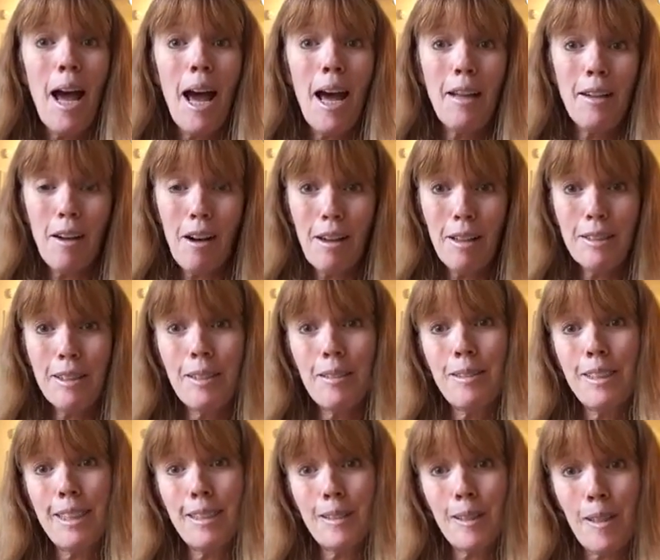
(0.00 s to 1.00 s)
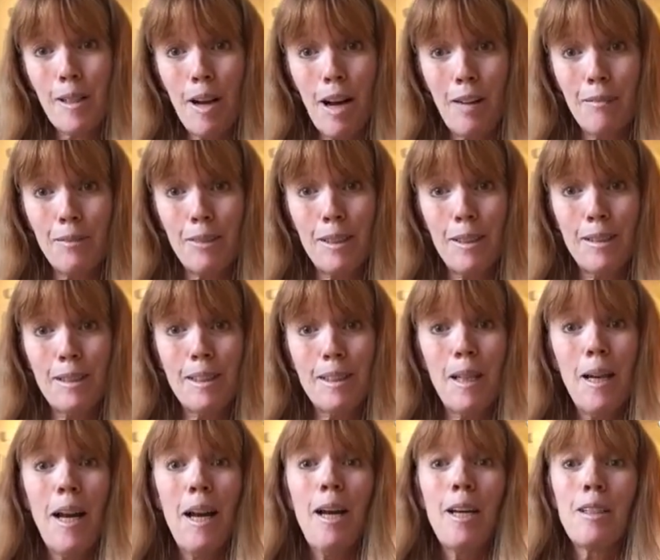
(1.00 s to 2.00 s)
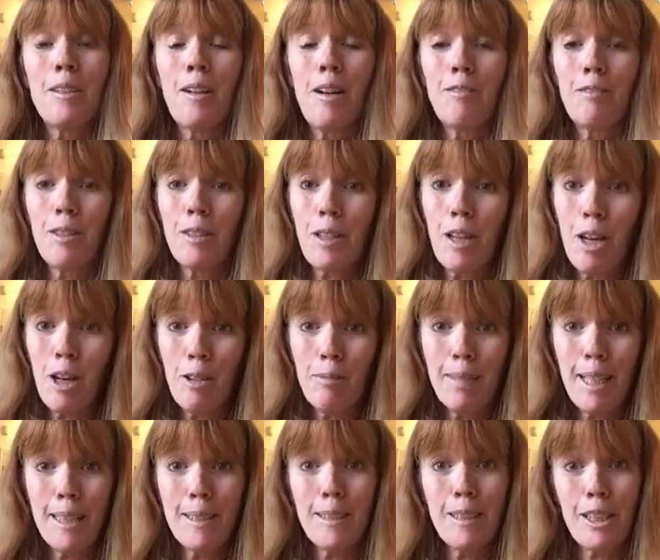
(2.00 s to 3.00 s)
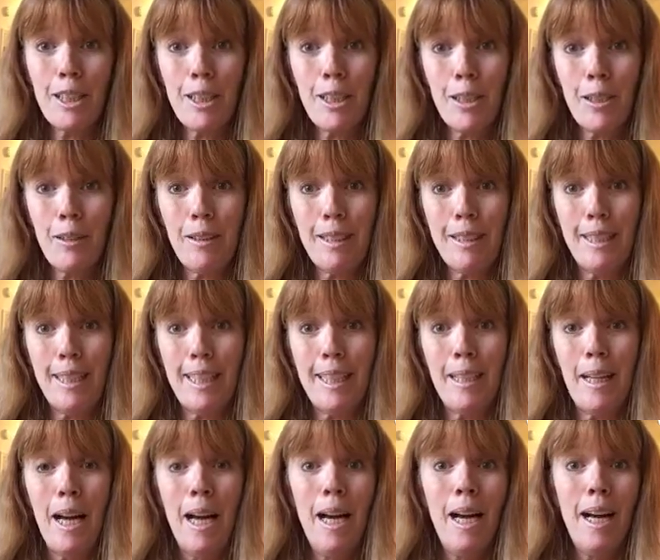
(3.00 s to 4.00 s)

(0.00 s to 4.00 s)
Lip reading: and also leads a conference for the Homeland Security